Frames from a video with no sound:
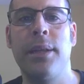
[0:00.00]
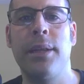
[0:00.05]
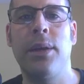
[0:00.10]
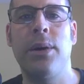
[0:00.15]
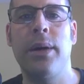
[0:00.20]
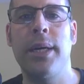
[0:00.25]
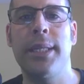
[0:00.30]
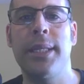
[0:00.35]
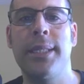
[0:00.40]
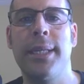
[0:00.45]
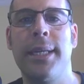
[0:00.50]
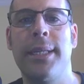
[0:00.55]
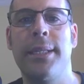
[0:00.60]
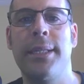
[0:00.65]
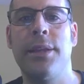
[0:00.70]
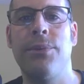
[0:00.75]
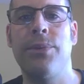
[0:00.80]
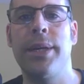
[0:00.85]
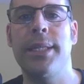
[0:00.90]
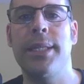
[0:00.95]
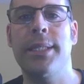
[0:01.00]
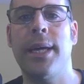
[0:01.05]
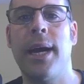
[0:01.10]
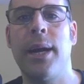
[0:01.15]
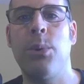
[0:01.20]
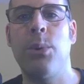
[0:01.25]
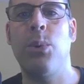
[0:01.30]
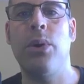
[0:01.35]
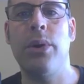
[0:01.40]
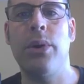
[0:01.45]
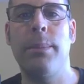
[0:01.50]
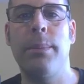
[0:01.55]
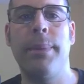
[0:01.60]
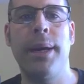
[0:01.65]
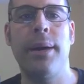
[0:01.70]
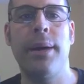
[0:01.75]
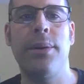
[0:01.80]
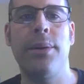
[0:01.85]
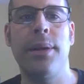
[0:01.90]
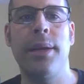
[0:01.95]
loss is the risk I worry
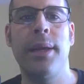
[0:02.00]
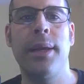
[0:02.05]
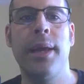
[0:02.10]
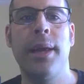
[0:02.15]
about,